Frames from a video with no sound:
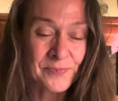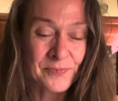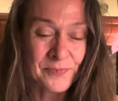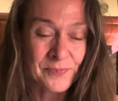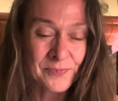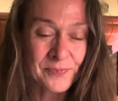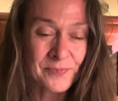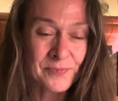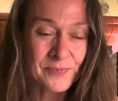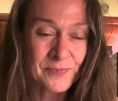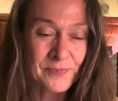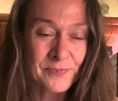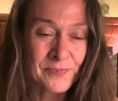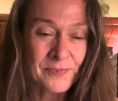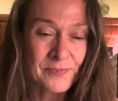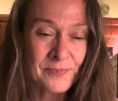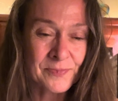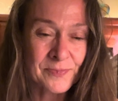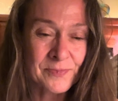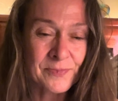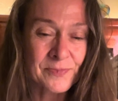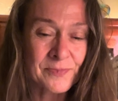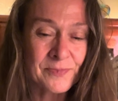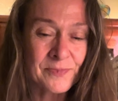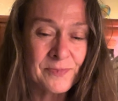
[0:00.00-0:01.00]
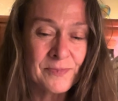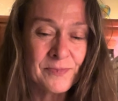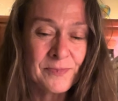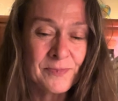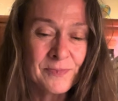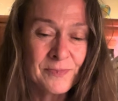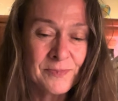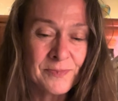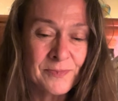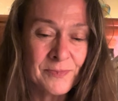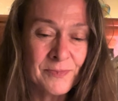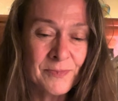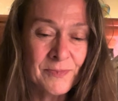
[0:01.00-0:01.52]

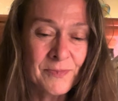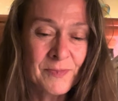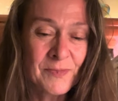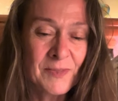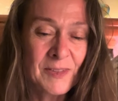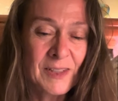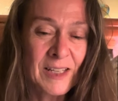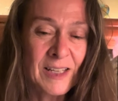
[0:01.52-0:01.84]
Nobody speaks.